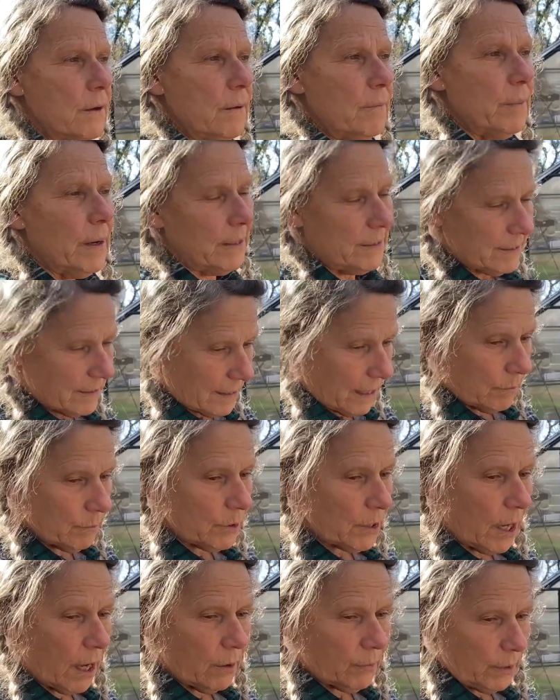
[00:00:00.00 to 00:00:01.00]
but at the same
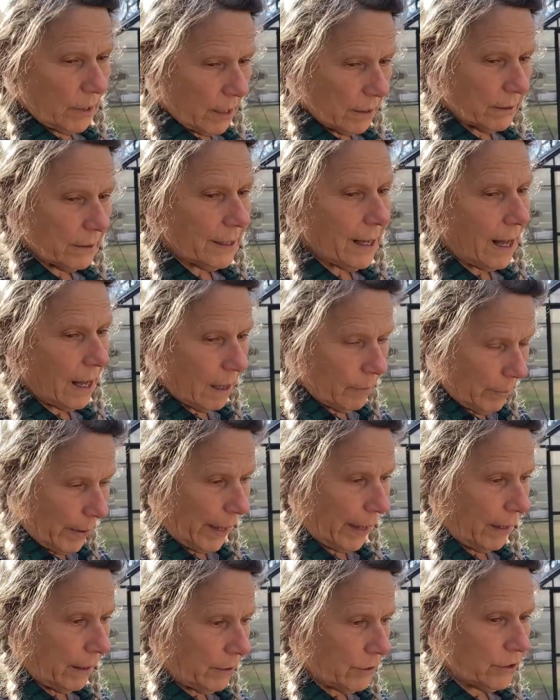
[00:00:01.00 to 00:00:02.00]
time we had the car
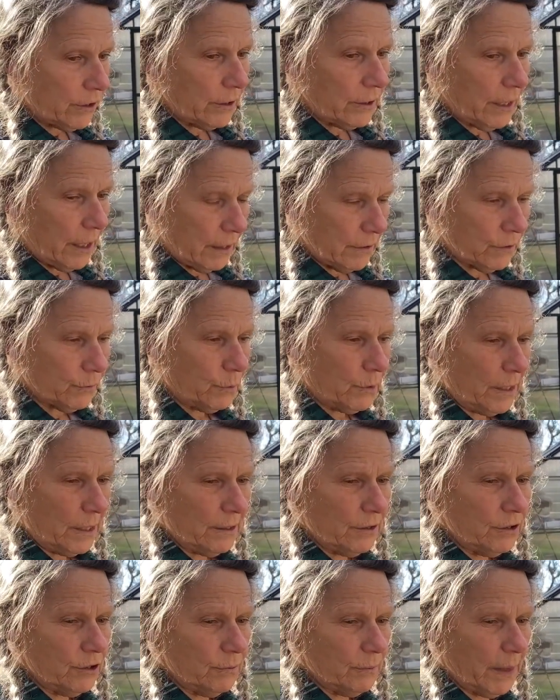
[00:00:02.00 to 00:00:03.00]
packed in case we
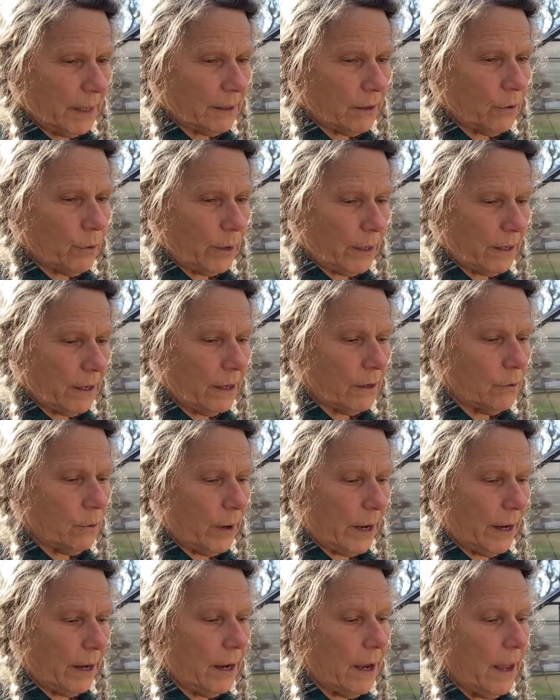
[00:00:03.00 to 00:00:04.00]
needed to make a quick
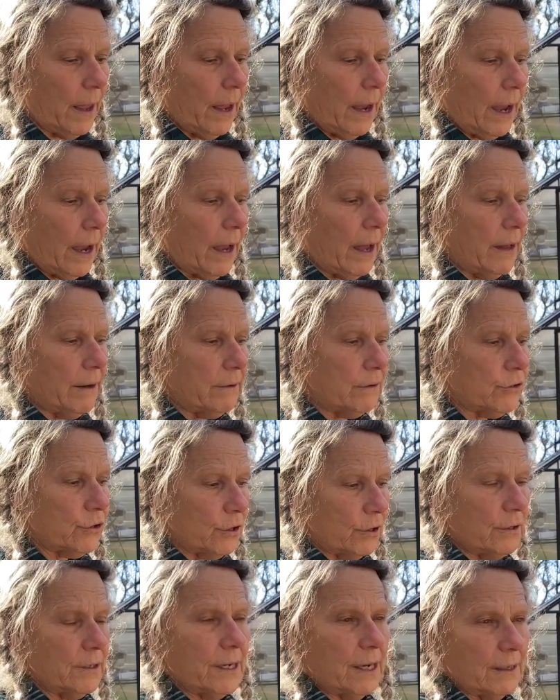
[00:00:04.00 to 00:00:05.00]
getaway. And it
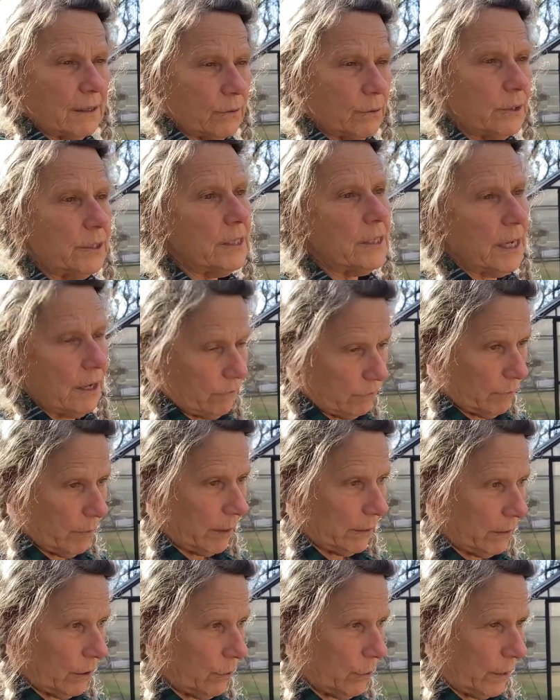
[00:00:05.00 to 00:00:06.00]
turned out that we did have to
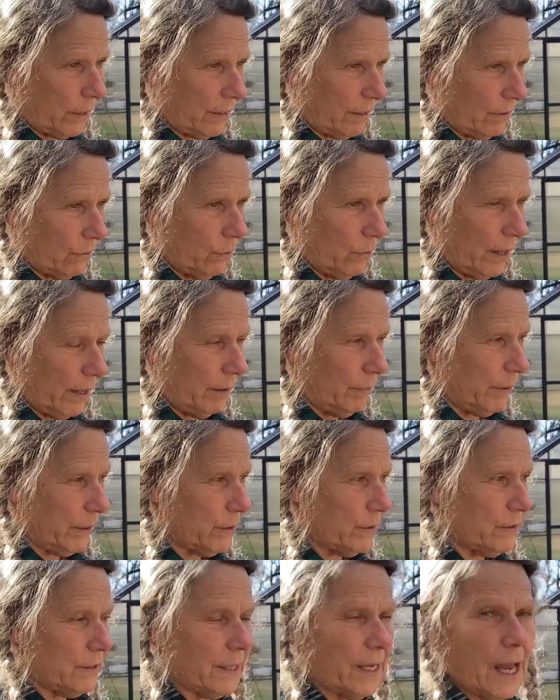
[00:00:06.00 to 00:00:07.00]
make a quick getaway
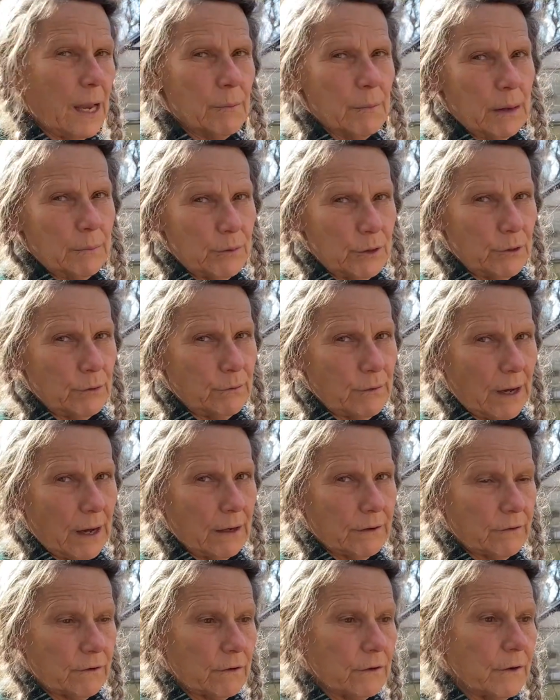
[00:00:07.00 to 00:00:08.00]
because it came up too
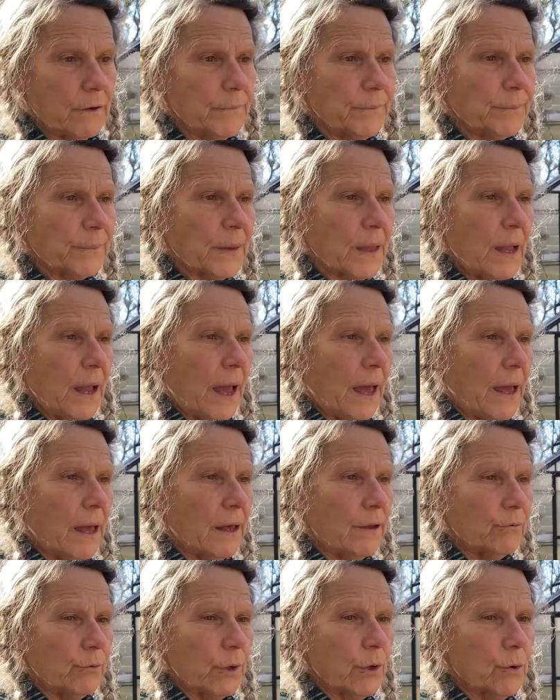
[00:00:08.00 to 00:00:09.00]
fast,
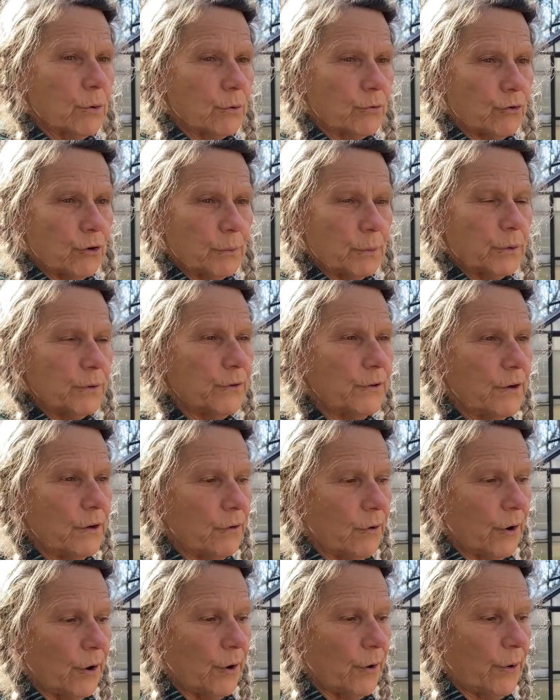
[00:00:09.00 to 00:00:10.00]
and we called
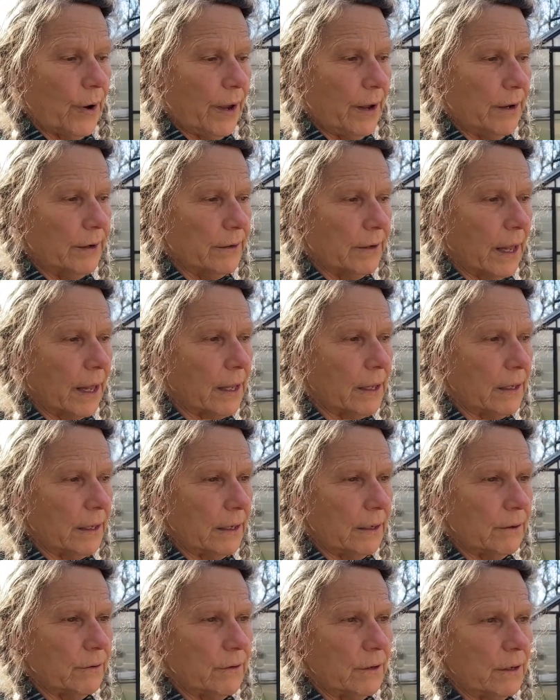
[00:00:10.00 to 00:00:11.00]
000, and
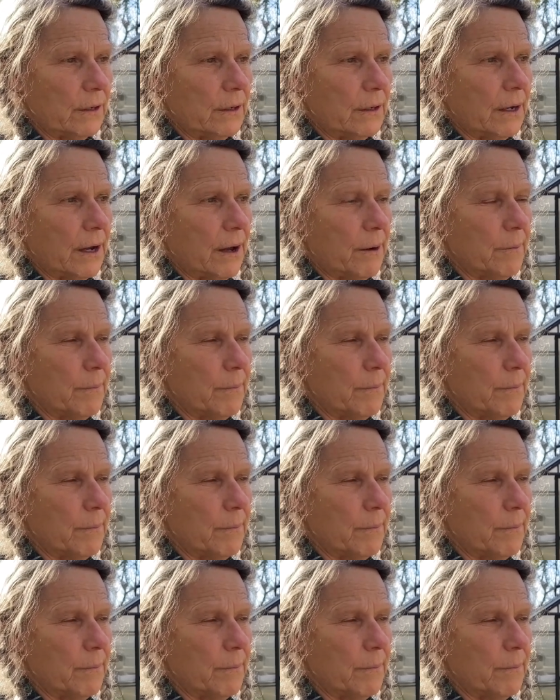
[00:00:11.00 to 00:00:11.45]
luckily the